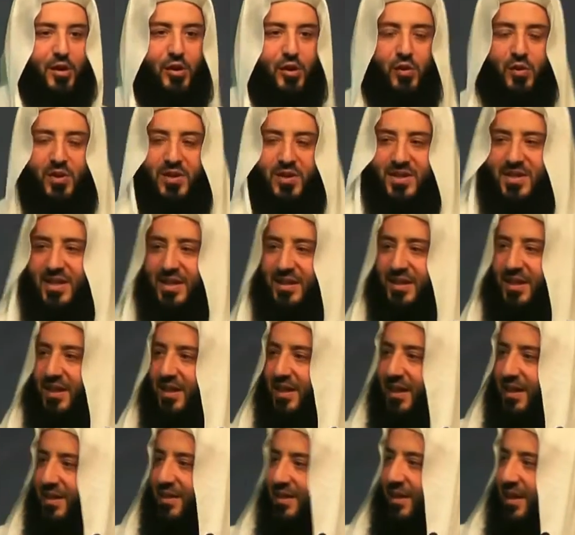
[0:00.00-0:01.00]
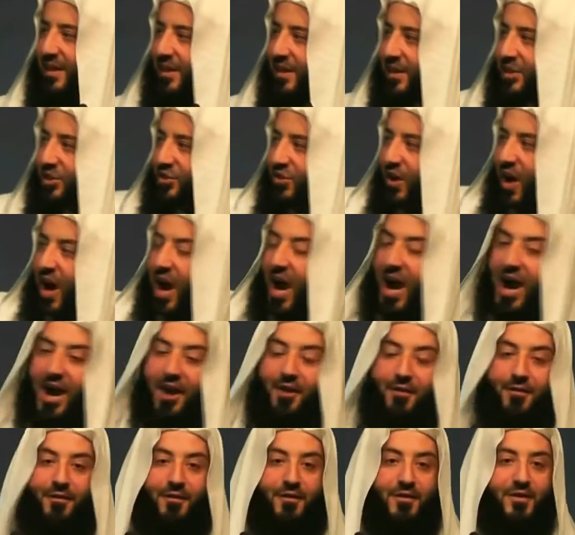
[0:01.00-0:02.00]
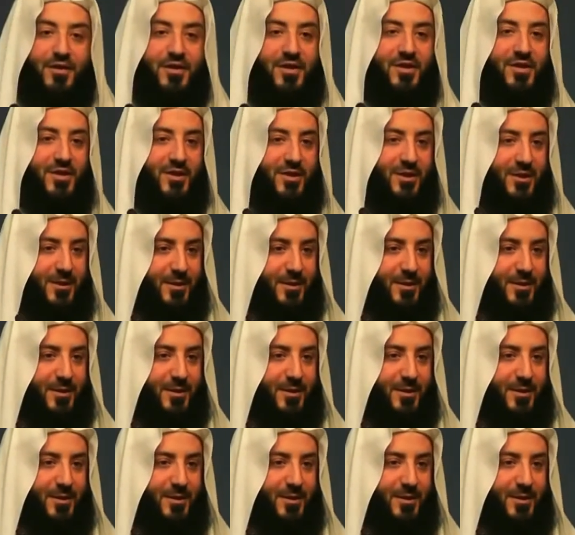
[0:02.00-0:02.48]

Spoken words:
You sit in it and it drives.